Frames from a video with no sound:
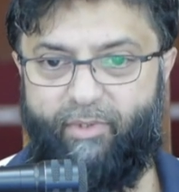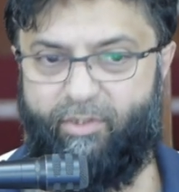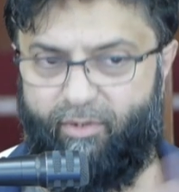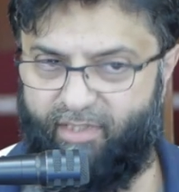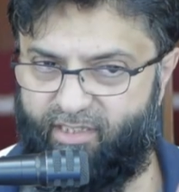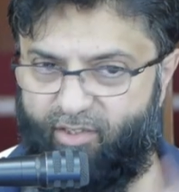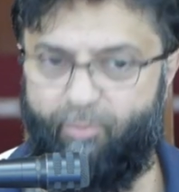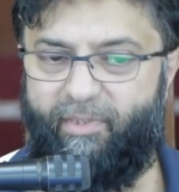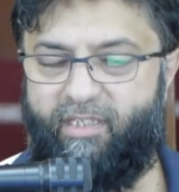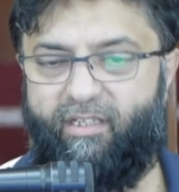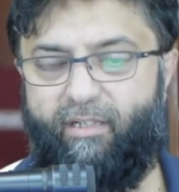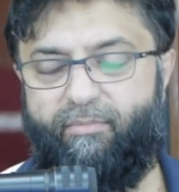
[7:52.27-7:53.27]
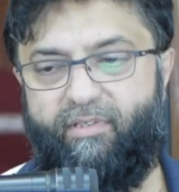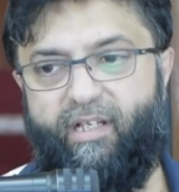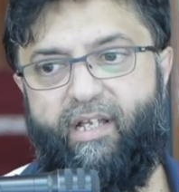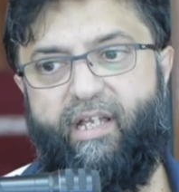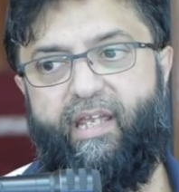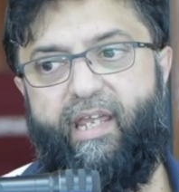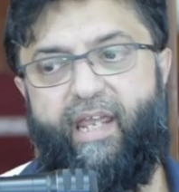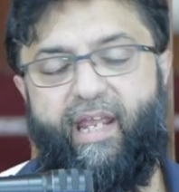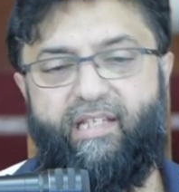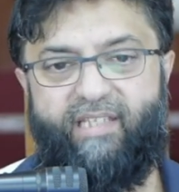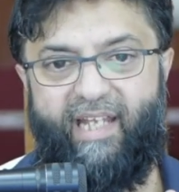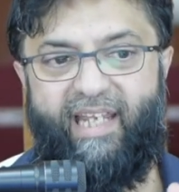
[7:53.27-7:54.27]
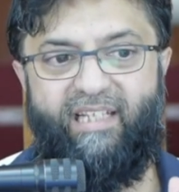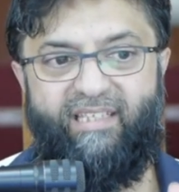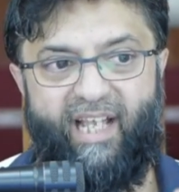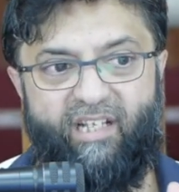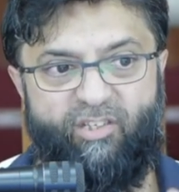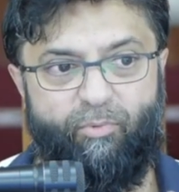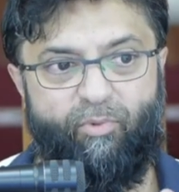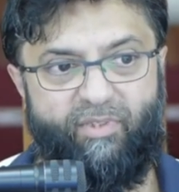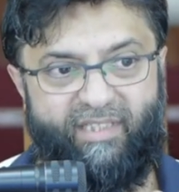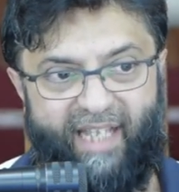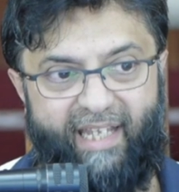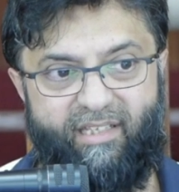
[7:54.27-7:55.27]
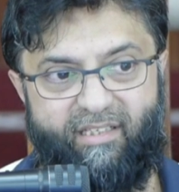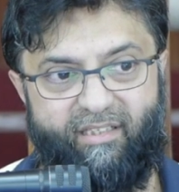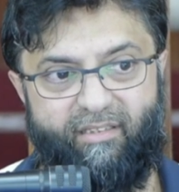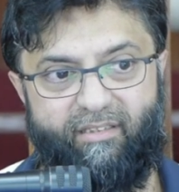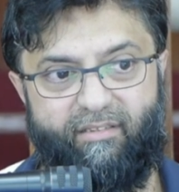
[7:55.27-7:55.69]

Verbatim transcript: we took this so many times it's an intangible state